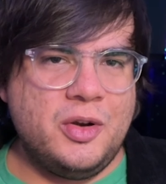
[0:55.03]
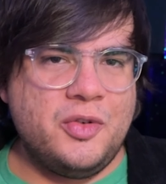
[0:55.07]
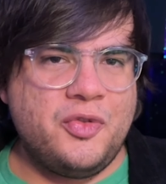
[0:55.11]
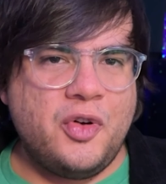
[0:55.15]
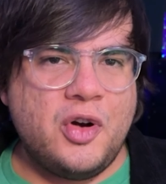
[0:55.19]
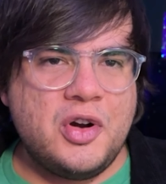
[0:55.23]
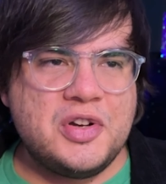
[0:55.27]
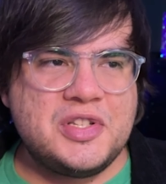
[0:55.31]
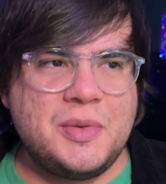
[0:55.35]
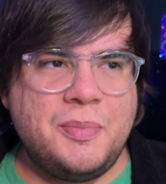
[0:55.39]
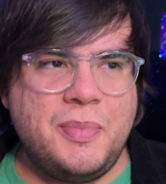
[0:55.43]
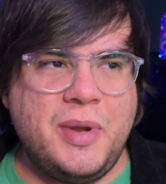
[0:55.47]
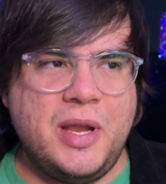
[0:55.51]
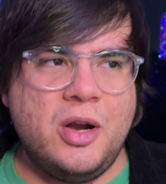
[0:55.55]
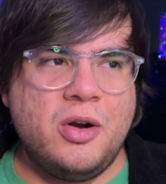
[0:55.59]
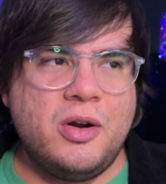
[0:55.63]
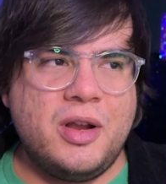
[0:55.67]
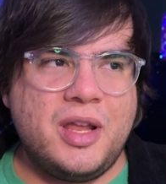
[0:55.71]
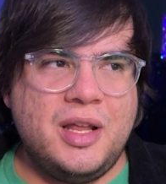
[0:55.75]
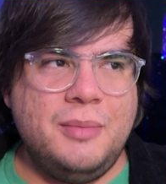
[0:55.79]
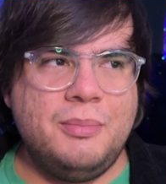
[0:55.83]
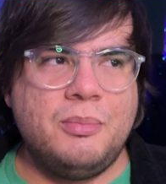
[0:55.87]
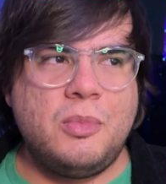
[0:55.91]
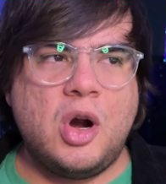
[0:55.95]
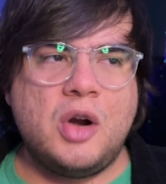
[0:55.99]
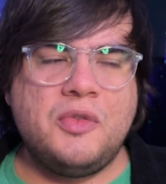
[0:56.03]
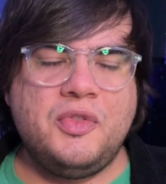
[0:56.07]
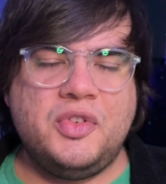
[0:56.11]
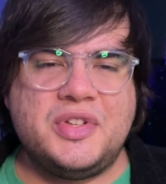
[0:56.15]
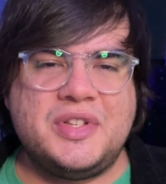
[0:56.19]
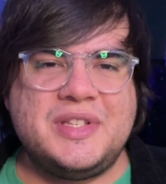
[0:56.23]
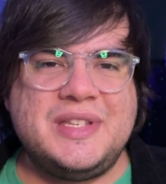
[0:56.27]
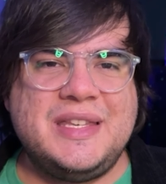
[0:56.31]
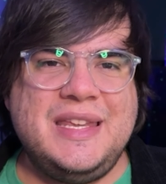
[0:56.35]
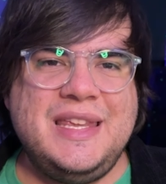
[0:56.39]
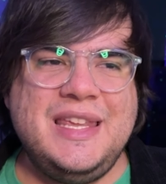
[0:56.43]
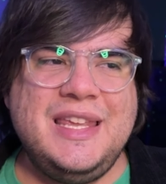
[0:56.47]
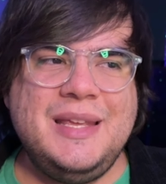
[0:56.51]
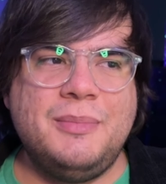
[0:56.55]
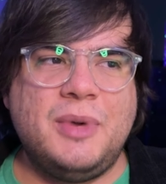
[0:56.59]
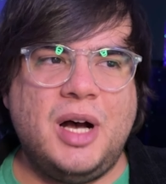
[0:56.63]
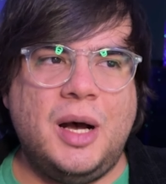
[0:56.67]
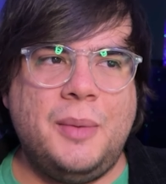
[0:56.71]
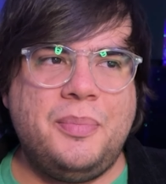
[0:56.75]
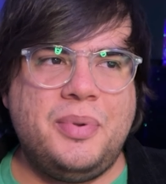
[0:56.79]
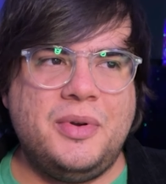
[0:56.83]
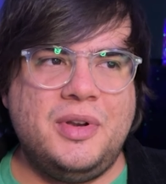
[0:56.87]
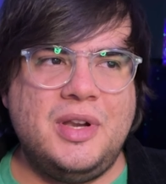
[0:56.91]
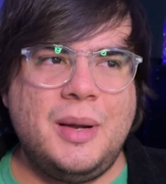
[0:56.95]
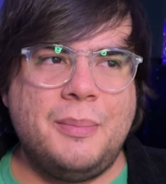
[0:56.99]
first appearing in Marvel Team
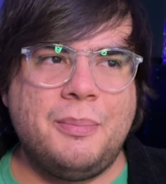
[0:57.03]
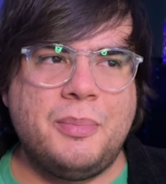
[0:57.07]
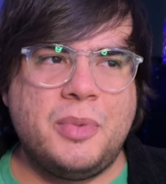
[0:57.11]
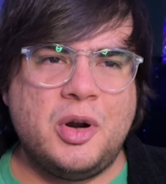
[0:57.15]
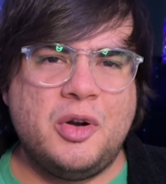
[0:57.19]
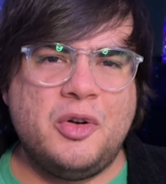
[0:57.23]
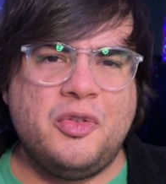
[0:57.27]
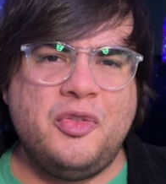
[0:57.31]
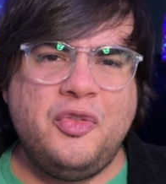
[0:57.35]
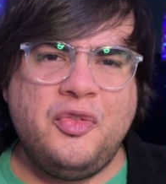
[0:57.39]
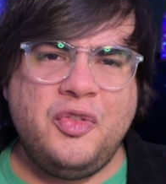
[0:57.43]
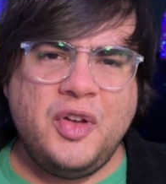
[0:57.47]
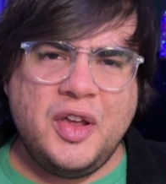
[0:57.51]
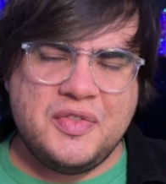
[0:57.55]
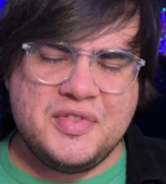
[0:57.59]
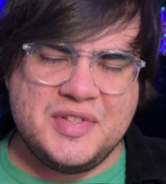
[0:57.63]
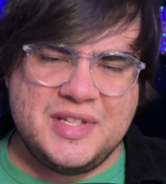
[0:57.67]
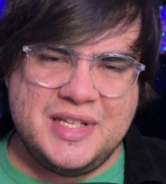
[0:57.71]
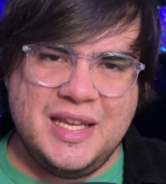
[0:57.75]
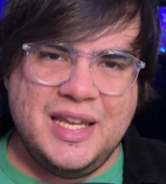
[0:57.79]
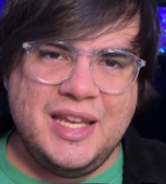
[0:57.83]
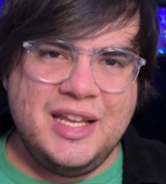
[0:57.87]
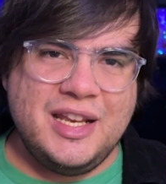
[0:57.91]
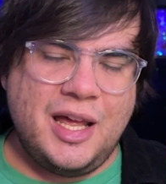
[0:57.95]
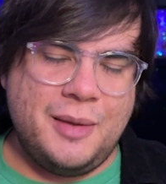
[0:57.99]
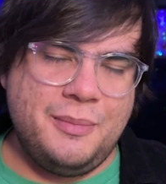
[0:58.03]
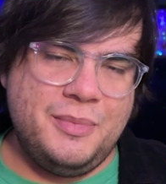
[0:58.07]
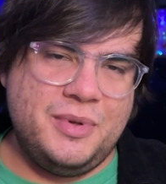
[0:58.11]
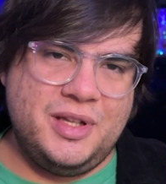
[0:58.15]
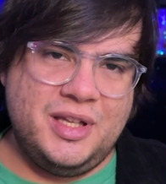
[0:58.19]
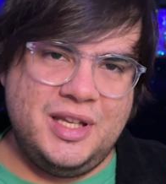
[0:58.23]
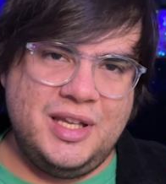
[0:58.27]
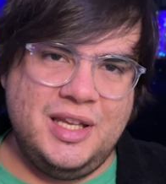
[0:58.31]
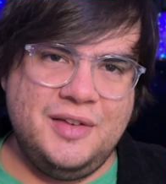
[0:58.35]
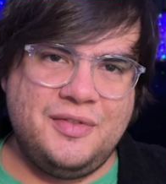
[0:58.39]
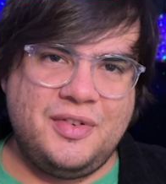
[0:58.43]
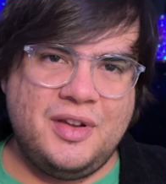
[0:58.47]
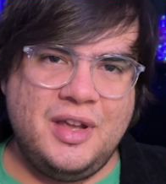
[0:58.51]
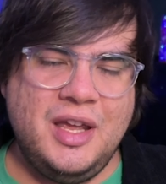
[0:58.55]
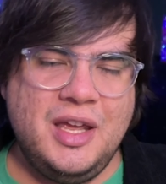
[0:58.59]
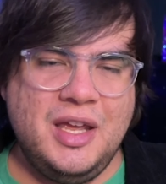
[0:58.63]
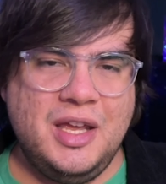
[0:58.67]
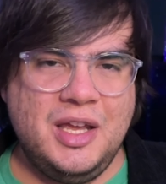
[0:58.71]
Up number 15, I believe,